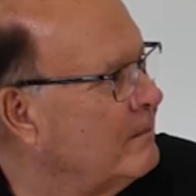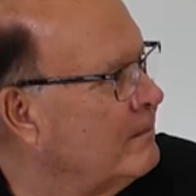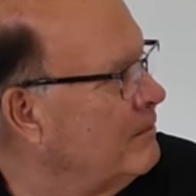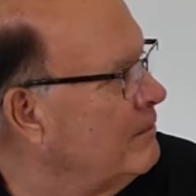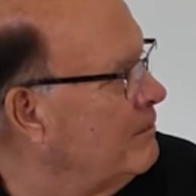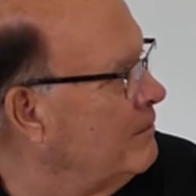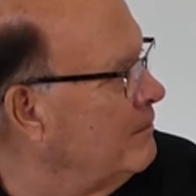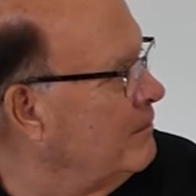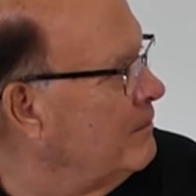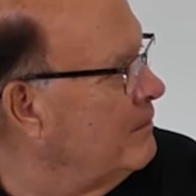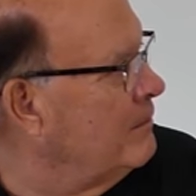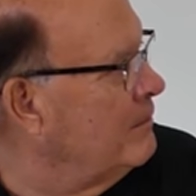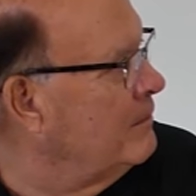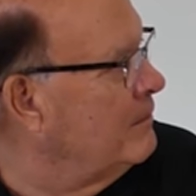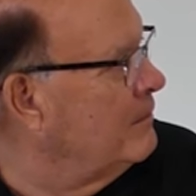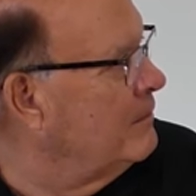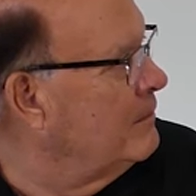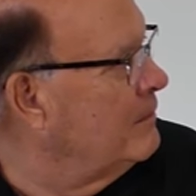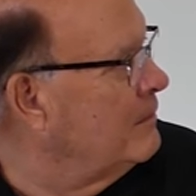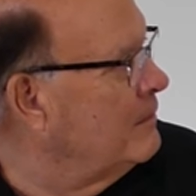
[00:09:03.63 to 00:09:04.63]

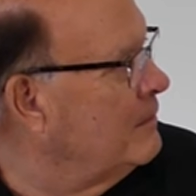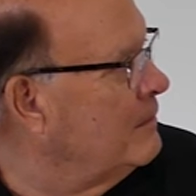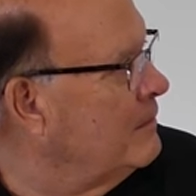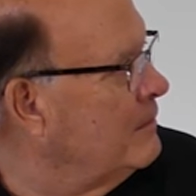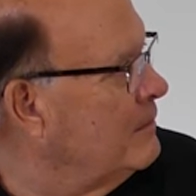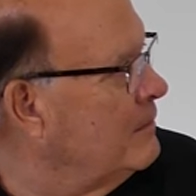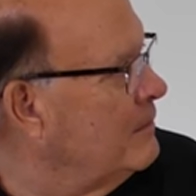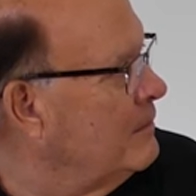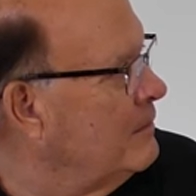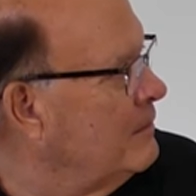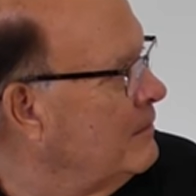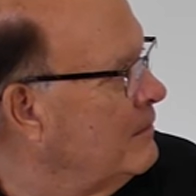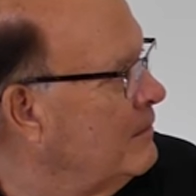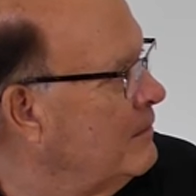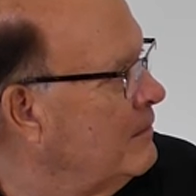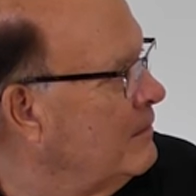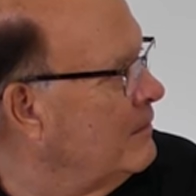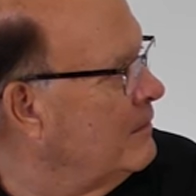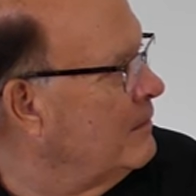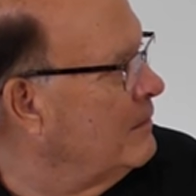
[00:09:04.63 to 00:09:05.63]

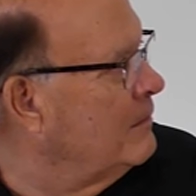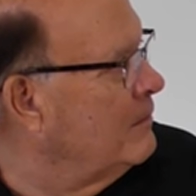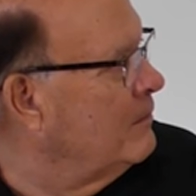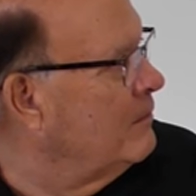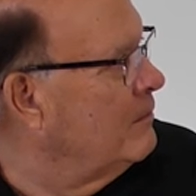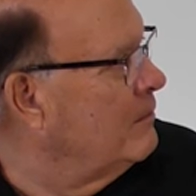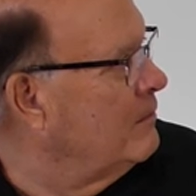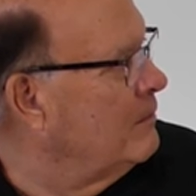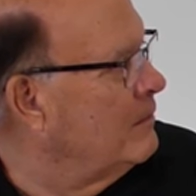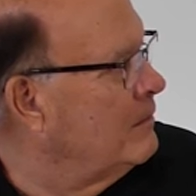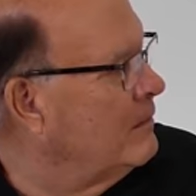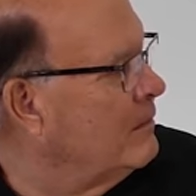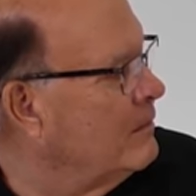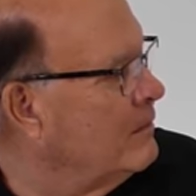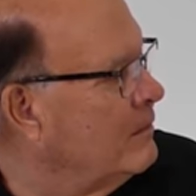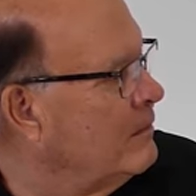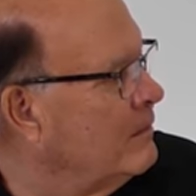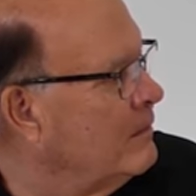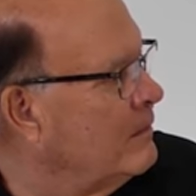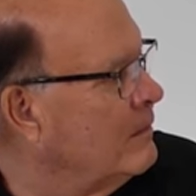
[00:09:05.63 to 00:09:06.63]

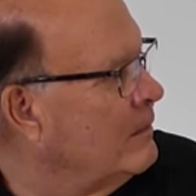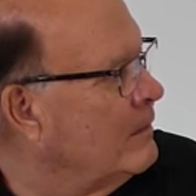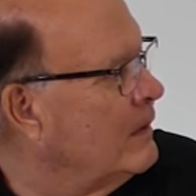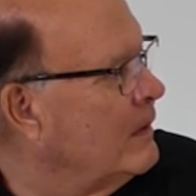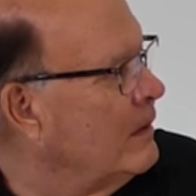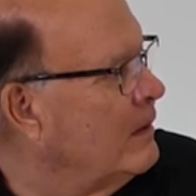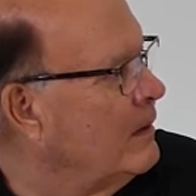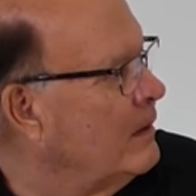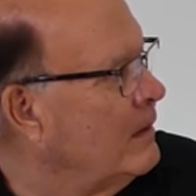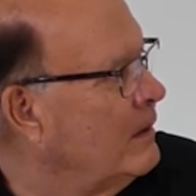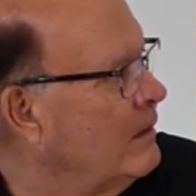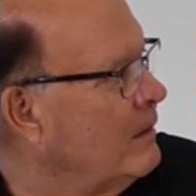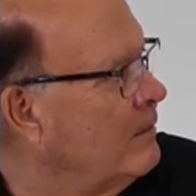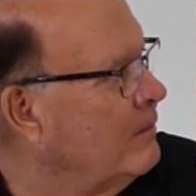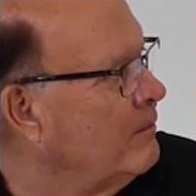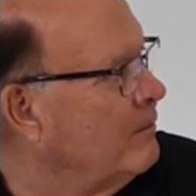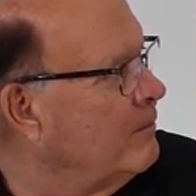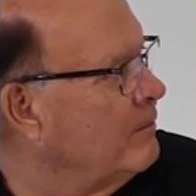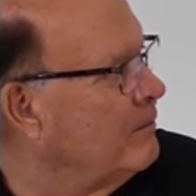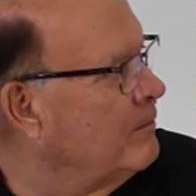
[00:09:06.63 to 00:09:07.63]

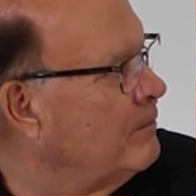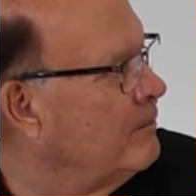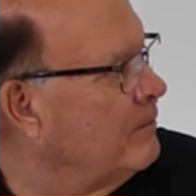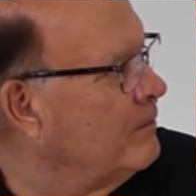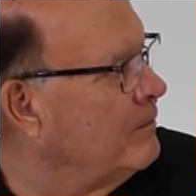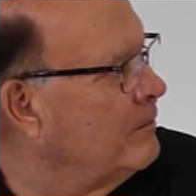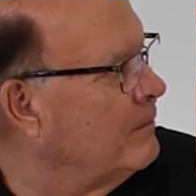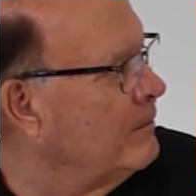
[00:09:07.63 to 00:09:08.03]
(not speaking)